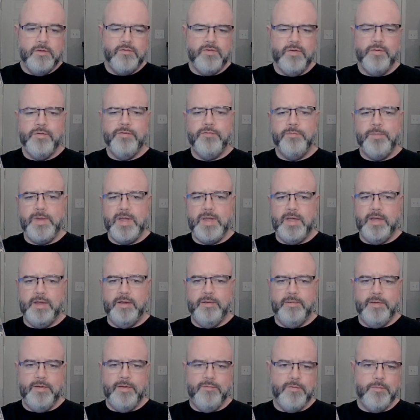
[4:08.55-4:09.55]
Generally
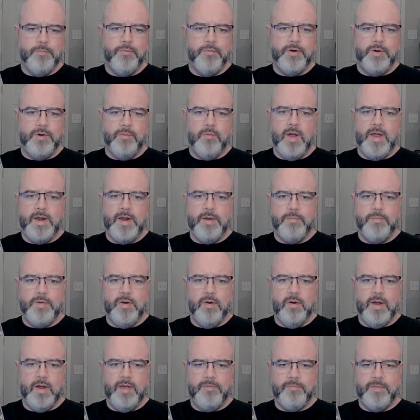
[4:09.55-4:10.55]
speaking, if you're putting rye in a beer,